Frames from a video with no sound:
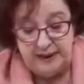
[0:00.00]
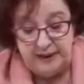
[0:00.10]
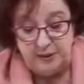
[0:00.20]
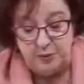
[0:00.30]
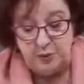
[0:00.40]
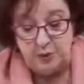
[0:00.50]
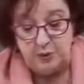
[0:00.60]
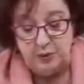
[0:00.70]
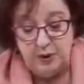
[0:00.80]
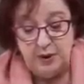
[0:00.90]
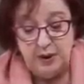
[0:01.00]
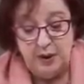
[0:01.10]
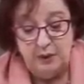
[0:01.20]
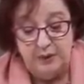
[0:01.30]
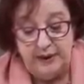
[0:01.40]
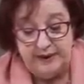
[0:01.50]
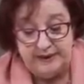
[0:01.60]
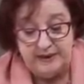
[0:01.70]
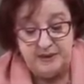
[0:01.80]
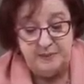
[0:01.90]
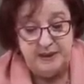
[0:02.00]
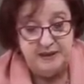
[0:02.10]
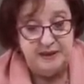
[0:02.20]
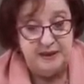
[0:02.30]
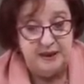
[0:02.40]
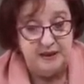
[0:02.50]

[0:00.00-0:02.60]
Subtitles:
laid tomorrow, we are anticipating